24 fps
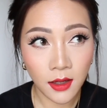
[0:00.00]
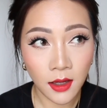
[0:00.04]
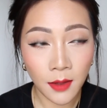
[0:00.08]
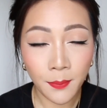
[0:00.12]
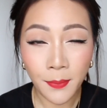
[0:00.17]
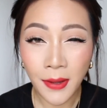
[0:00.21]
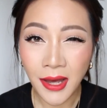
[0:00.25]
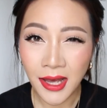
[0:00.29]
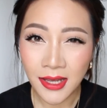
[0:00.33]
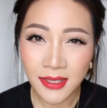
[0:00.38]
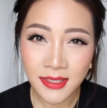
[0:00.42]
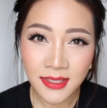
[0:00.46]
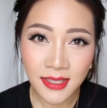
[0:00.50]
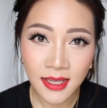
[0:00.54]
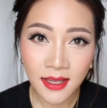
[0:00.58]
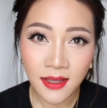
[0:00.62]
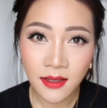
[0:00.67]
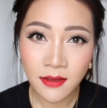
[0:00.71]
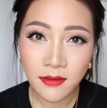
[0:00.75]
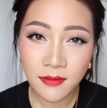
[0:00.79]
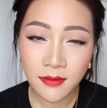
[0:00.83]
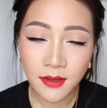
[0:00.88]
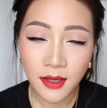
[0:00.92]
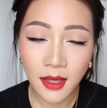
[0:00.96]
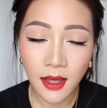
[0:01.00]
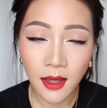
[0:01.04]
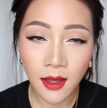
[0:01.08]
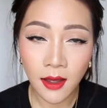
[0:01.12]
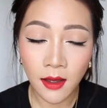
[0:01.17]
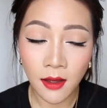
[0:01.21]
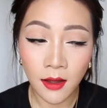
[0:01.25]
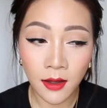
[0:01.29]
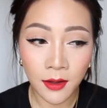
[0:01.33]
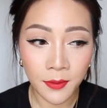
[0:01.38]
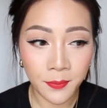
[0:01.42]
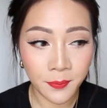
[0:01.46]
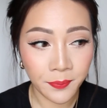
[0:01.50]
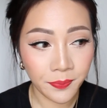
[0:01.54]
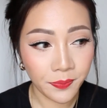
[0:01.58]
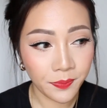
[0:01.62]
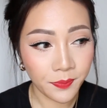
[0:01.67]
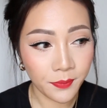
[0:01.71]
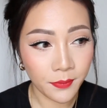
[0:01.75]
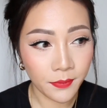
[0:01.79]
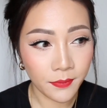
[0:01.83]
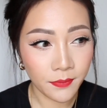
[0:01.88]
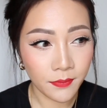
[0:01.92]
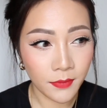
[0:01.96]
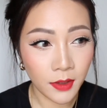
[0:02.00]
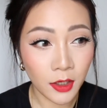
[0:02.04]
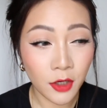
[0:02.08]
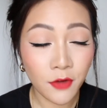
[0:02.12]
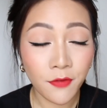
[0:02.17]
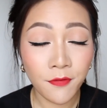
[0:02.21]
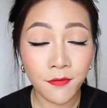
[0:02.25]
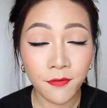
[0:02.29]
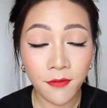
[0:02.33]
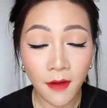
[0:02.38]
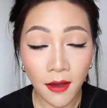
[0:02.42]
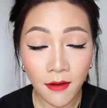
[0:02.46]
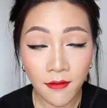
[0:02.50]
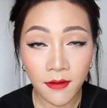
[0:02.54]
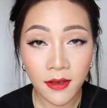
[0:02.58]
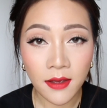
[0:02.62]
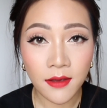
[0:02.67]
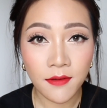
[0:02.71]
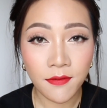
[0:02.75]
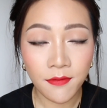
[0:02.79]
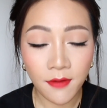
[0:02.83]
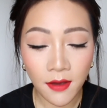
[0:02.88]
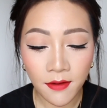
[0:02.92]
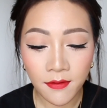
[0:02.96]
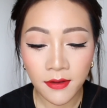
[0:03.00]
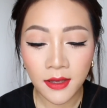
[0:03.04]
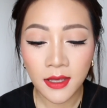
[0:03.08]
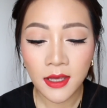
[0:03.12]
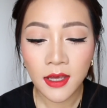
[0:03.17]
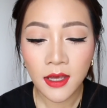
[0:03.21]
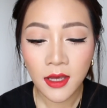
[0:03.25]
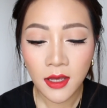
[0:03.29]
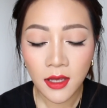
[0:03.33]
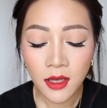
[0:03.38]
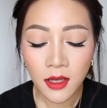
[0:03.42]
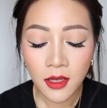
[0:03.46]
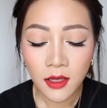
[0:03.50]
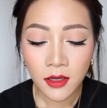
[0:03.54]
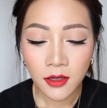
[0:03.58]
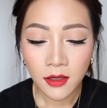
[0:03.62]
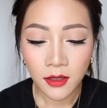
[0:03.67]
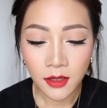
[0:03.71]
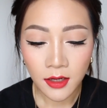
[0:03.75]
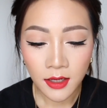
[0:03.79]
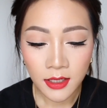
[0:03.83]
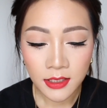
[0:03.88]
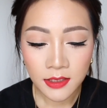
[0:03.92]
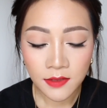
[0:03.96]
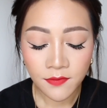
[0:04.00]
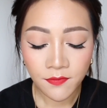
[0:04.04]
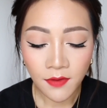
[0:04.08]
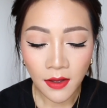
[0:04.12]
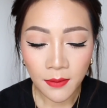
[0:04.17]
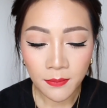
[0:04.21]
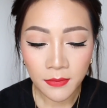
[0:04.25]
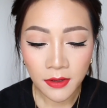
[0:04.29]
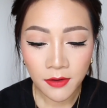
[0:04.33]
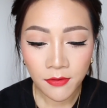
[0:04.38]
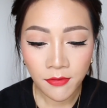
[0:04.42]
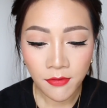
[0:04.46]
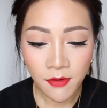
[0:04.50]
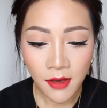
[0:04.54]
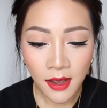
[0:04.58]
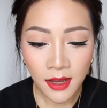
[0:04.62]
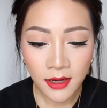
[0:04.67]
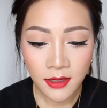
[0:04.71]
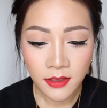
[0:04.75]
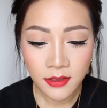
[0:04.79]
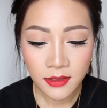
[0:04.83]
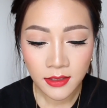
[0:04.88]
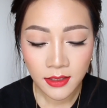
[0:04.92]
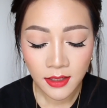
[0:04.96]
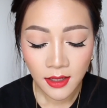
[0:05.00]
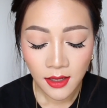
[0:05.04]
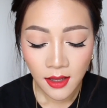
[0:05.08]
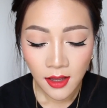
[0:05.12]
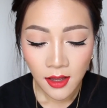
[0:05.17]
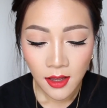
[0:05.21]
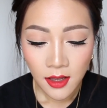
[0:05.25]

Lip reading: a passing, a very close family friend.